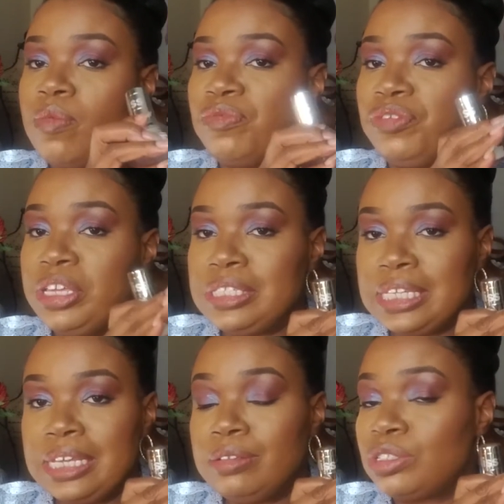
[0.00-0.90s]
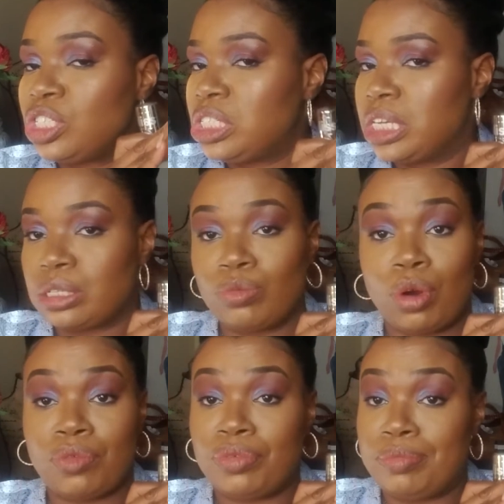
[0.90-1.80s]
Fenty just doesn't
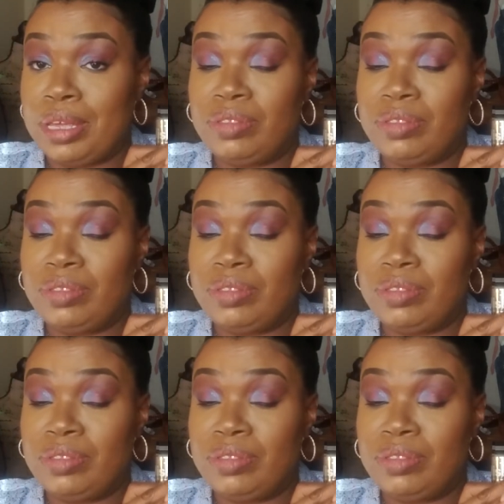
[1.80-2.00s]
work for me.